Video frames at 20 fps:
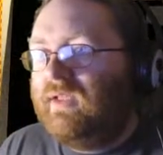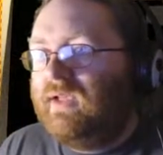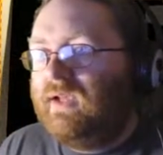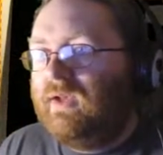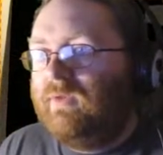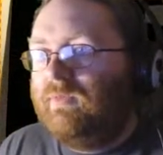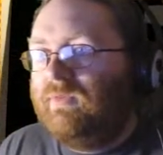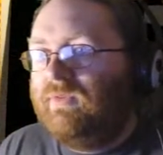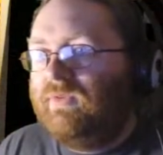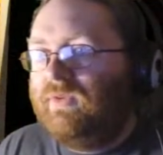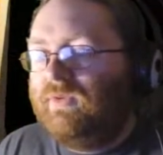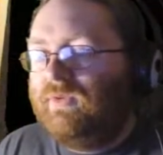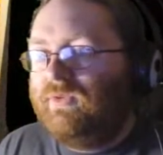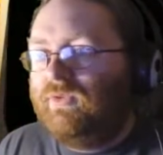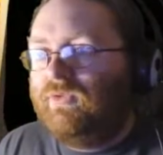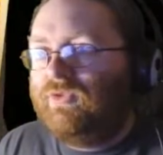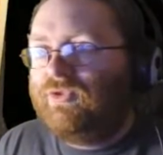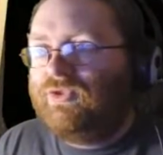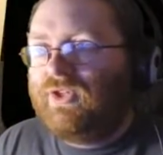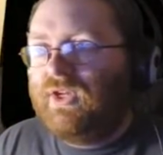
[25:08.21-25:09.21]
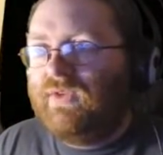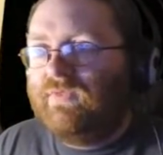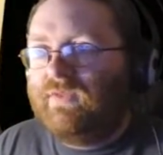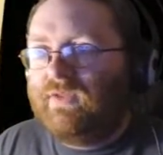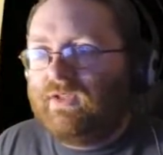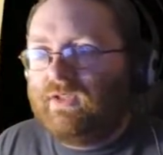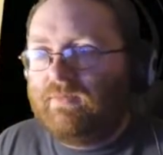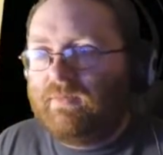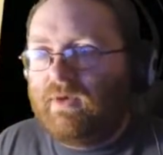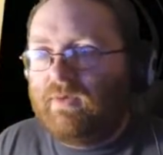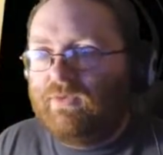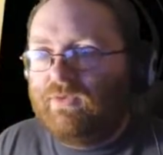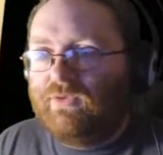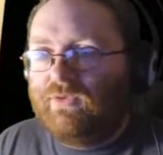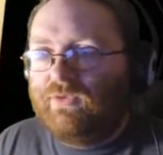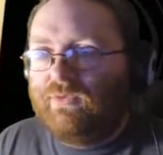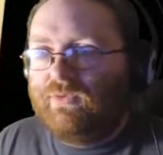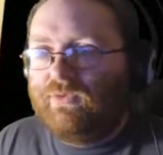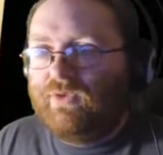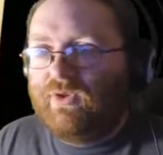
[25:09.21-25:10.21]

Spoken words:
how Matilda's driving at the moment since we